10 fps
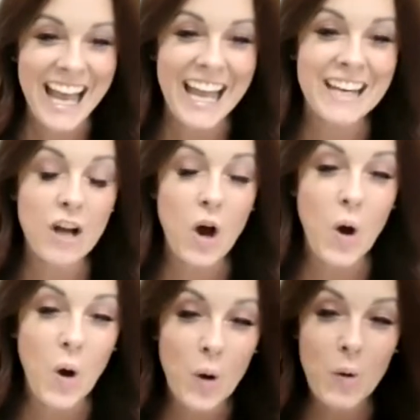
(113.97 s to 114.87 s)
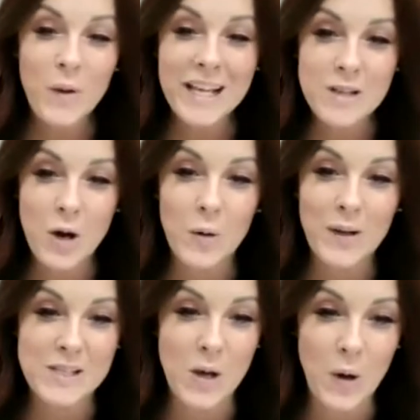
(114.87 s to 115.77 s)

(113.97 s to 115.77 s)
And always, always,